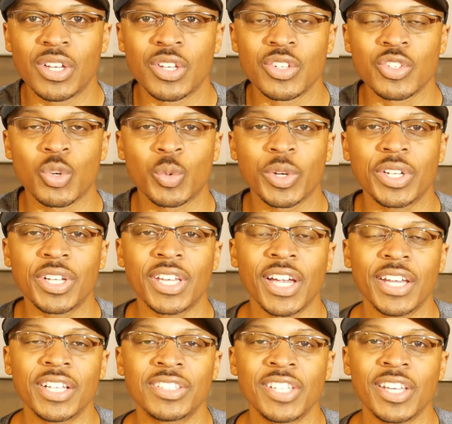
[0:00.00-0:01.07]
So we're going to
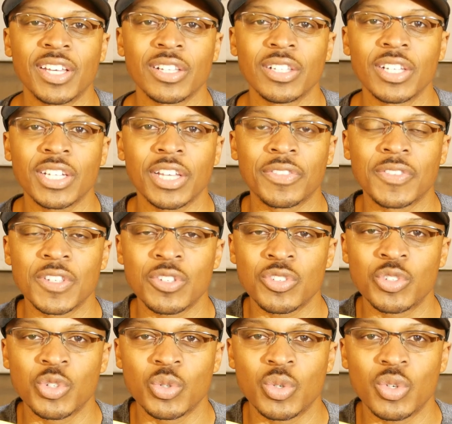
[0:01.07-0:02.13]
kind of take a look at this
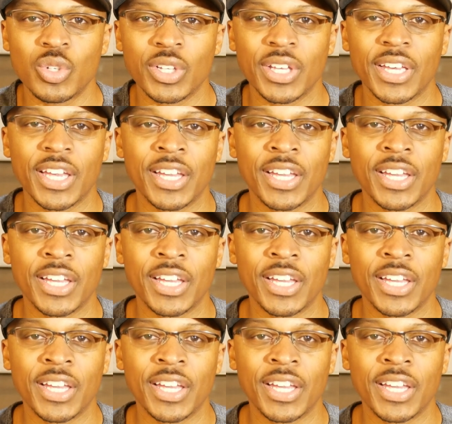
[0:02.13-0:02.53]
tool